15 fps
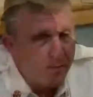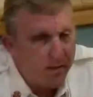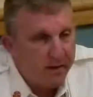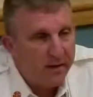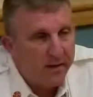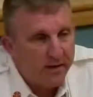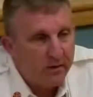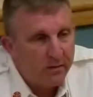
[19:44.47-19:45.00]

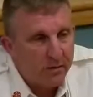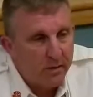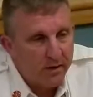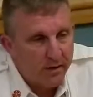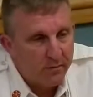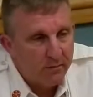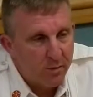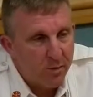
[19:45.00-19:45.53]
and
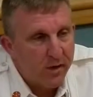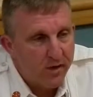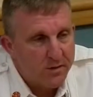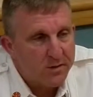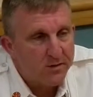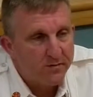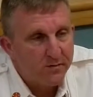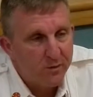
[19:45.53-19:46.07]
a
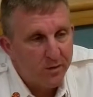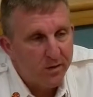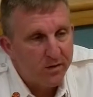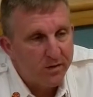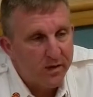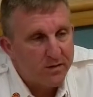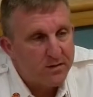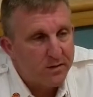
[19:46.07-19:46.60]
location for the
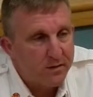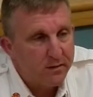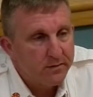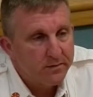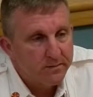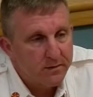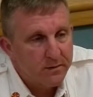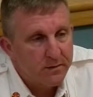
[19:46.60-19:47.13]
testing.
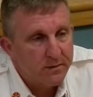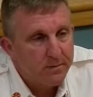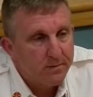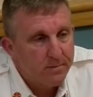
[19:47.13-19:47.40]
So,